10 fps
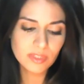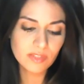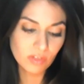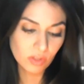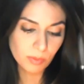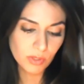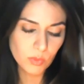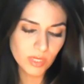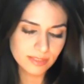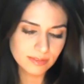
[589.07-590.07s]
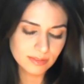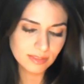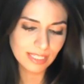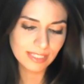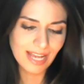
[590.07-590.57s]
developer one?
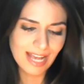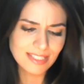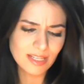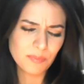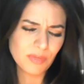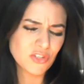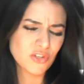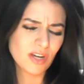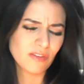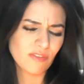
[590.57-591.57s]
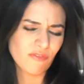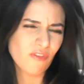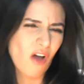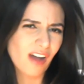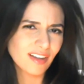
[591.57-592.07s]
And it has a picture of a
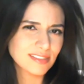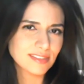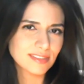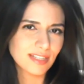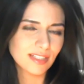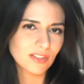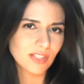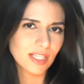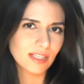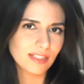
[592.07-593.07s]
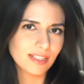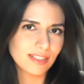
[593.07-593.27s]
fox kind of looking in it.